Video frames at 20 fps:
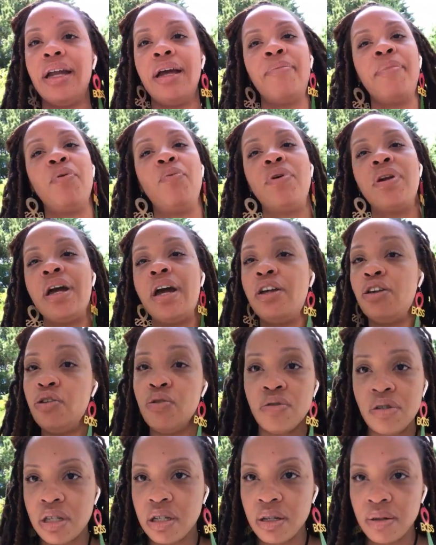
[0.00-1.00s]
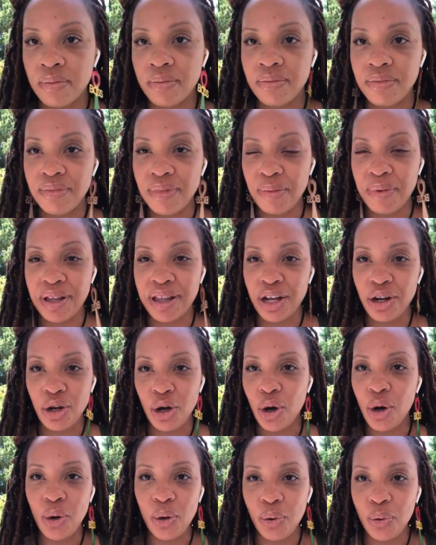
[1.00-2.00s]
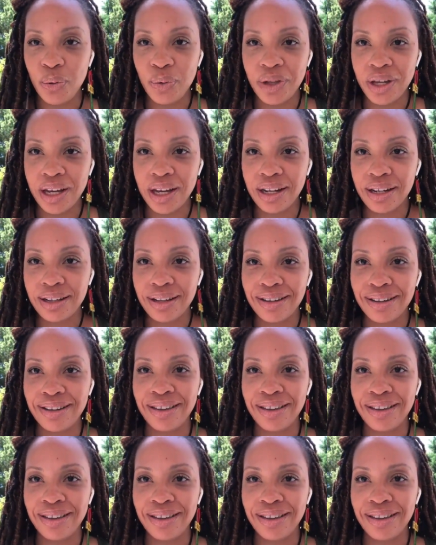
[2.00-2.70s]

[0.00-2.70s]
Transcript: I mean, we're not using them. I mean, they know that